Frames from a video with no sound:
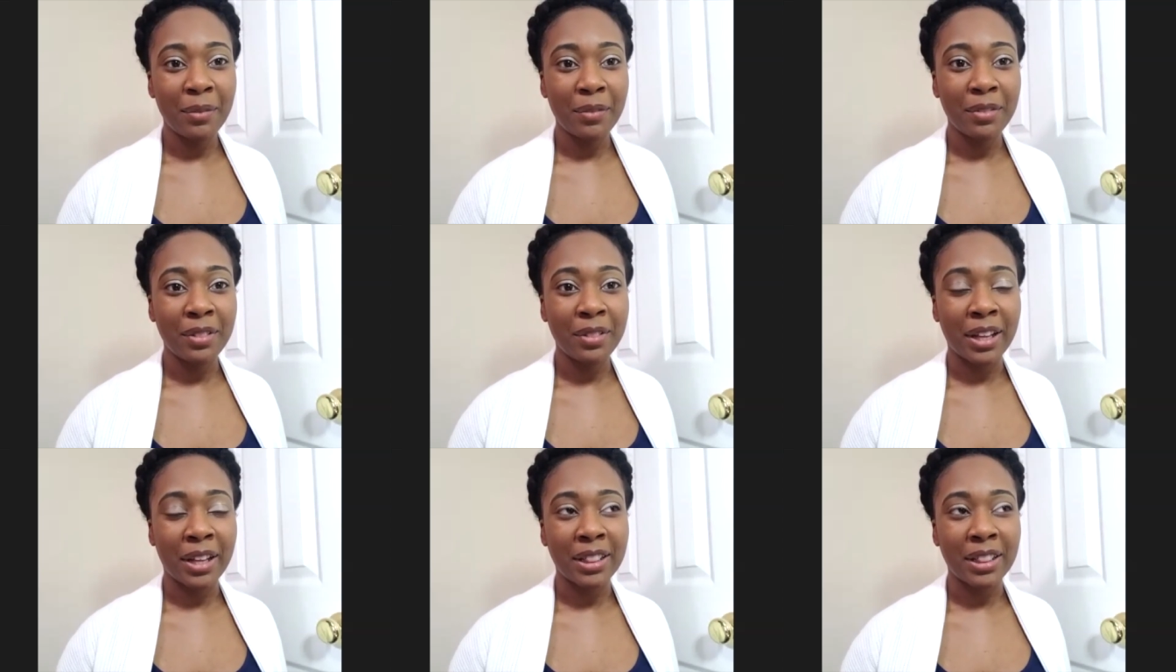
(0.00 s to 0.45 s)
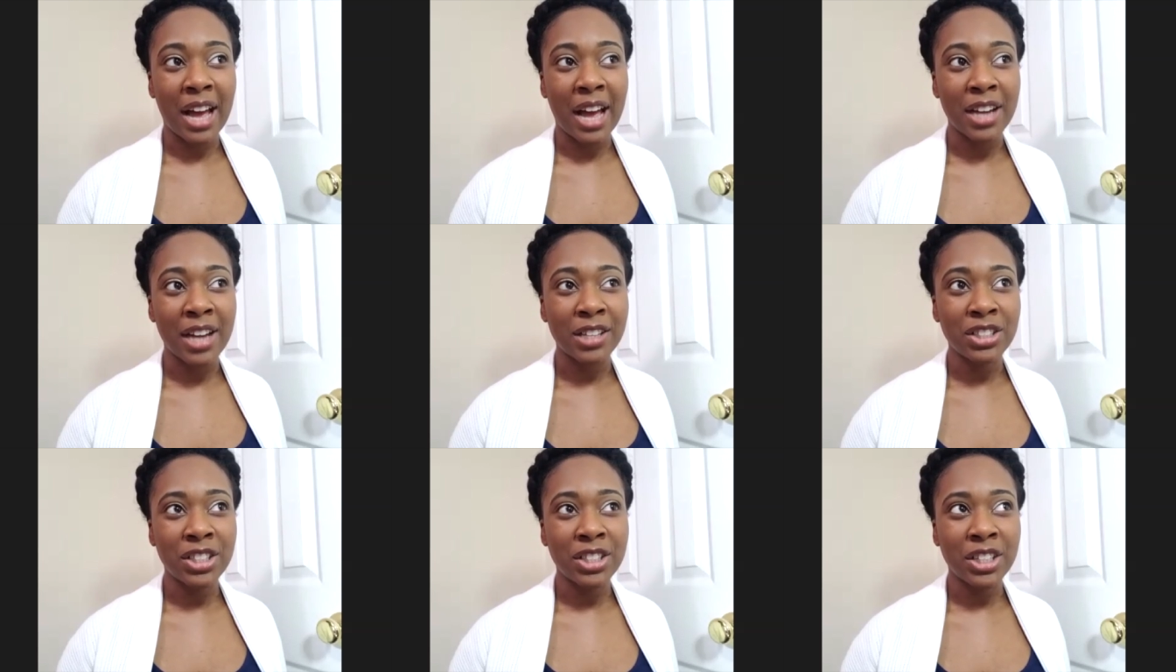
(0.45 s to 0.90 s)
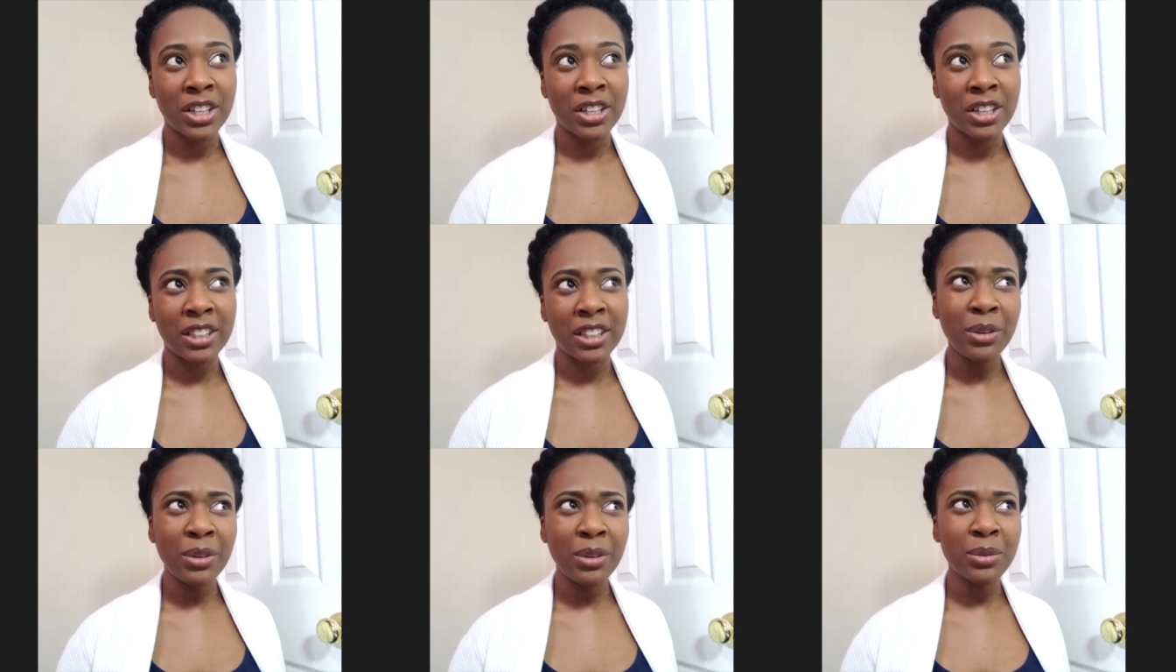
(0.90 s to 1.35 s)
like last year. I
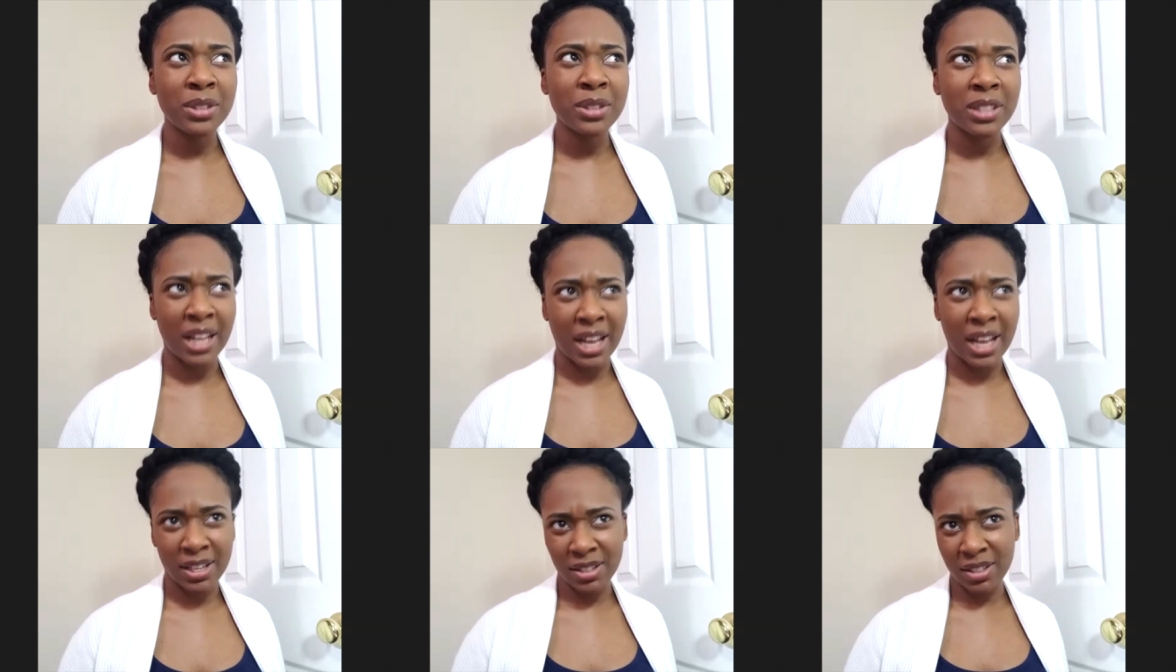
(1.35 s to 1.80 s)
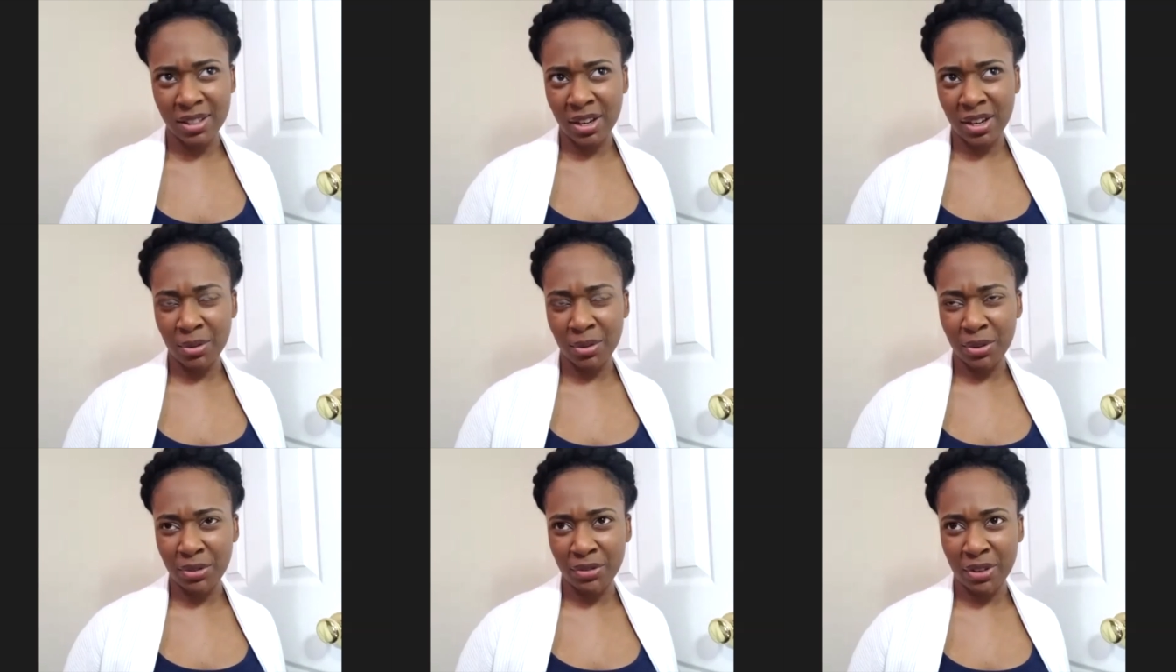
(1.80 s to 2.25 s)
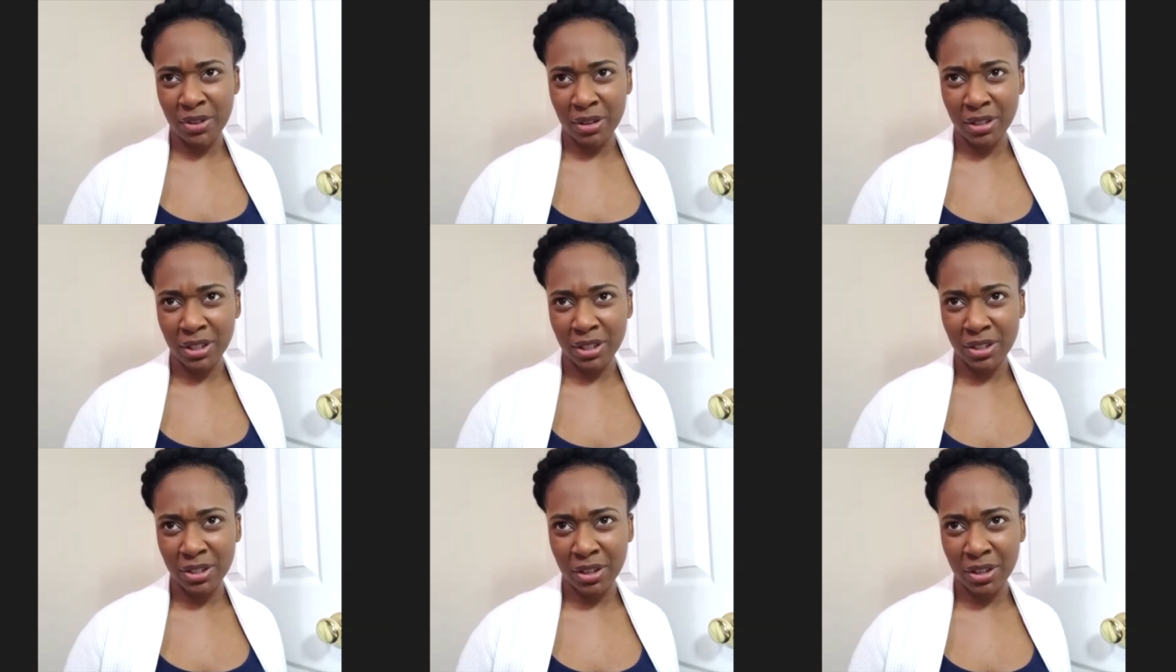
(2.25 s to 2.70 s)
think it was last year we found
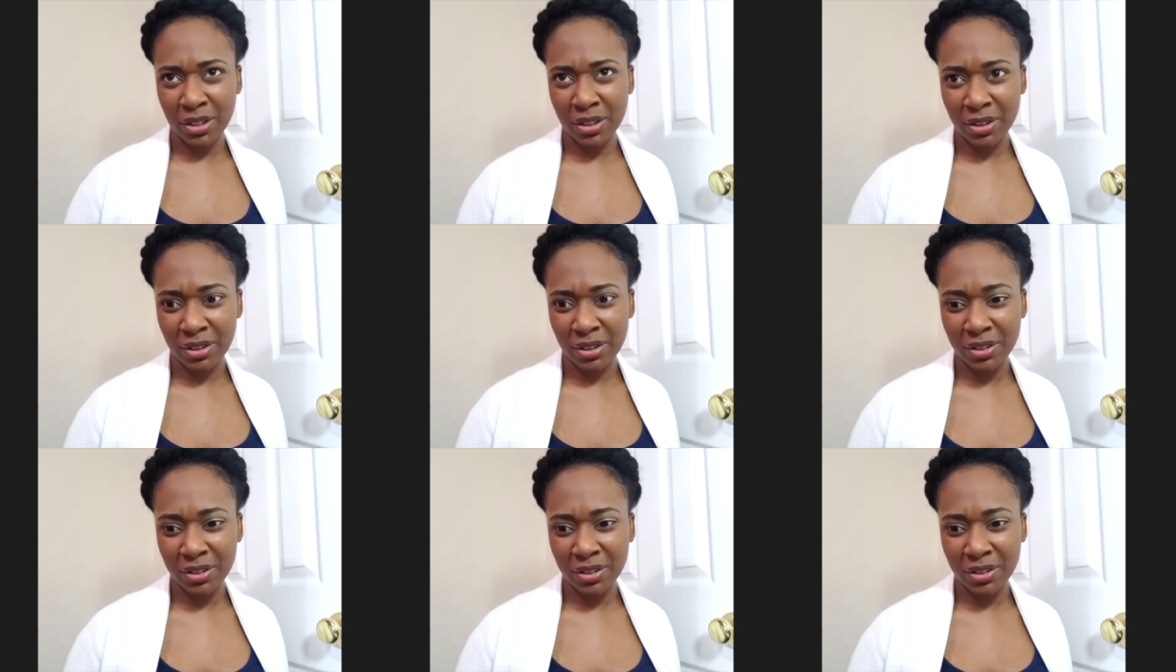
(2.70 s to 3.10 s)
each other.